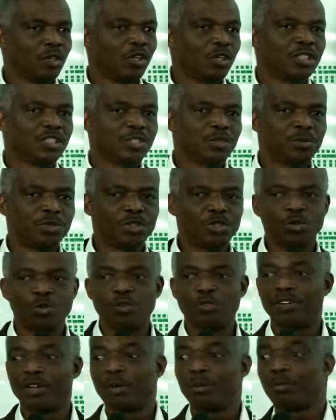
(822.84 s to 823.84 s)
oil's been
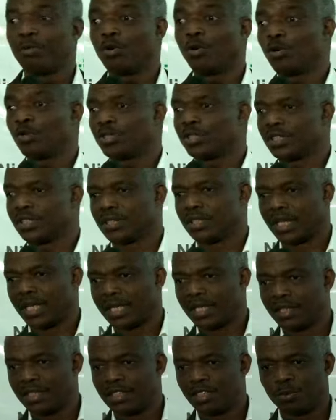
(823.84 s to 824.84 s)
overbought
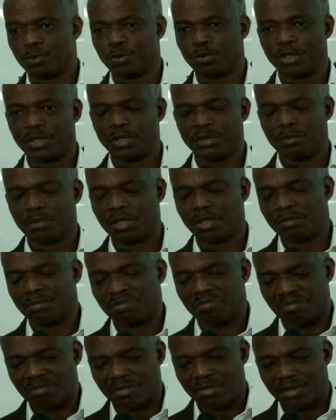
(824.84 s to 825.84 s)
at this point. But
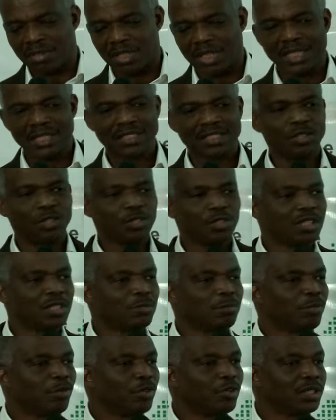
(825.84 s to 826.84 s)
that's not
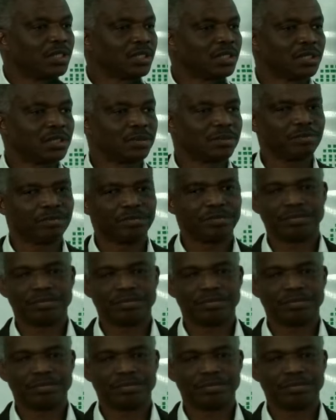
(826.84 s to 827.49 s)
the point.